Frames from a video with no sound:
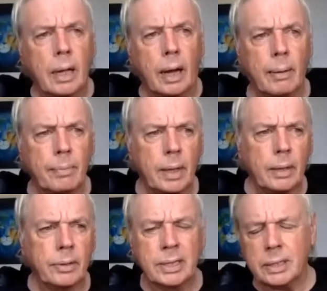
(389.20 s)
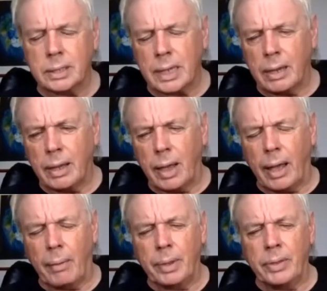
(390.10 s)
Um, this is
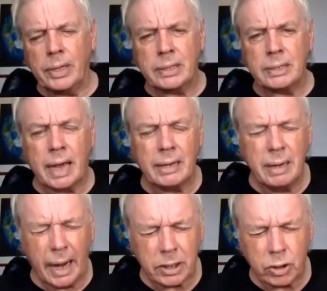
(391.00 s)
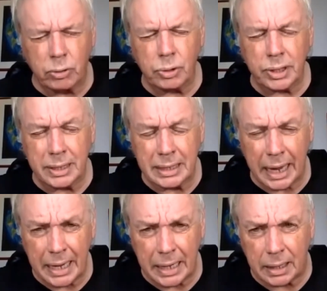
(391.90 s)
this is our natural
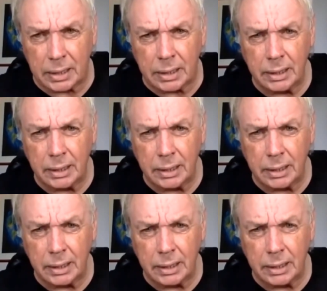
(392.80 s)
state.